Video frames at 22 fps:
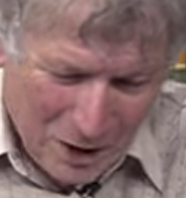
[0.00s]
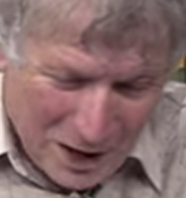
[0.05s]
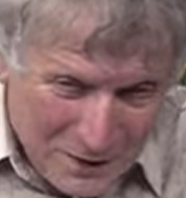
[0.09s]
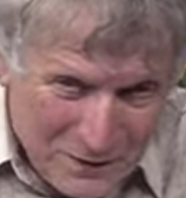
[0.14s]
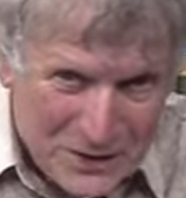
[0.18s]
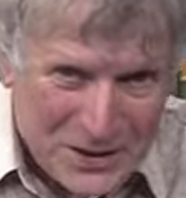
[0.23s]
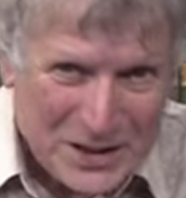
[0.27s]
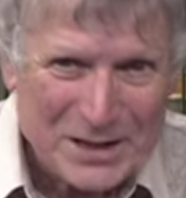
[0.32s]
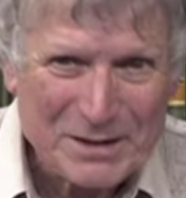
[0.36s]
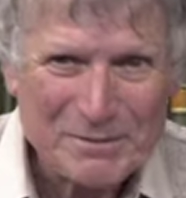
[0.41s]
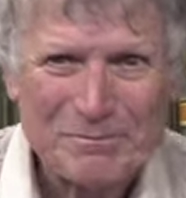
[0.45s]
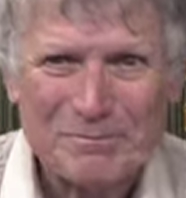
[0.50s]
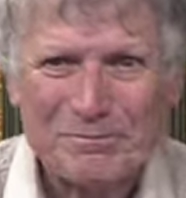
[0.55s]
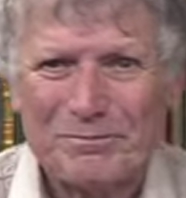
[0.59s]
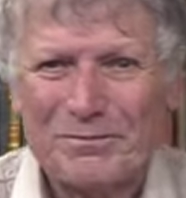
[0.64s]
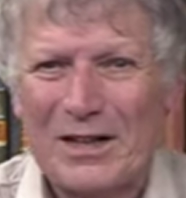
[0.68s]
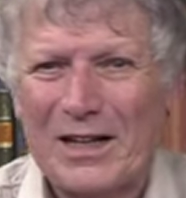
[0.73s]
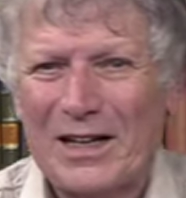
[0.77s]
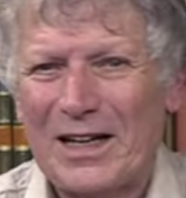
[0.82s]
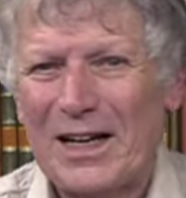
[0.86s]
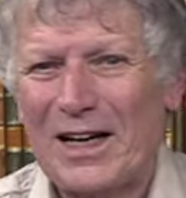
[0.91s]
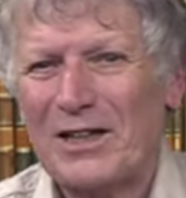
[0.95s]
wives,
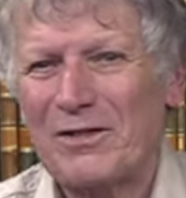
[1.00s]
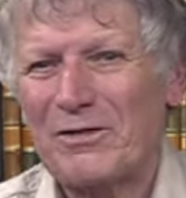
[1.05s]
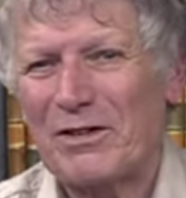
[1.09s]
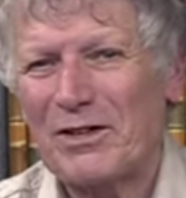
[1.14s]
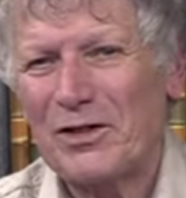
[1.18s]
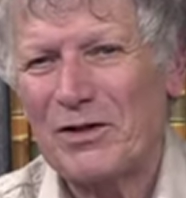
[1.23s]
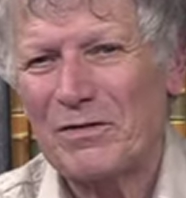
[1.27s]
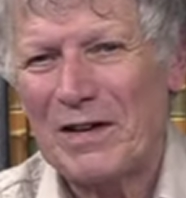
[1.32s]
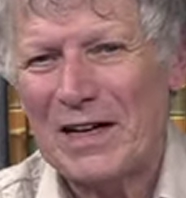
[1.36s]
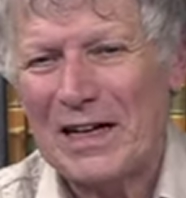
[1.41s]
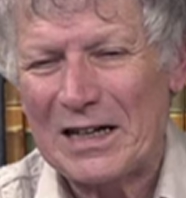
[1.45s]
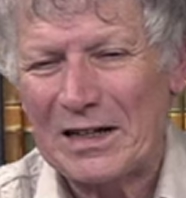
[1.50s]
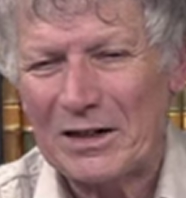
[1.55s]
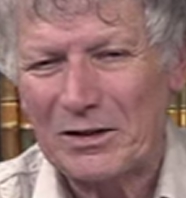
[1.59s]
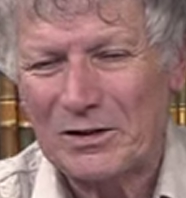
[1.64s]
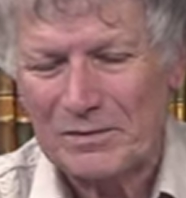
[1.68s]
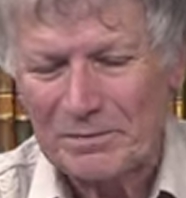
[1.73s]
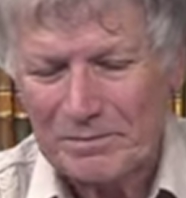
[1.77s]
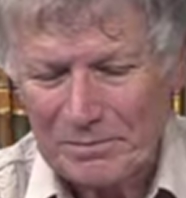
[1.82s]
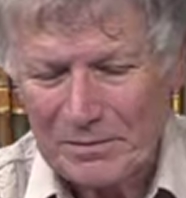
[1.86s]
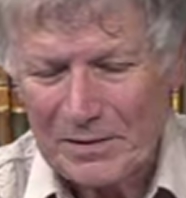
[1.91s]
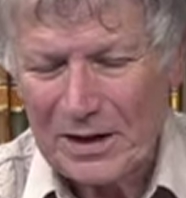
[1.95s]
Catherine of Aragon.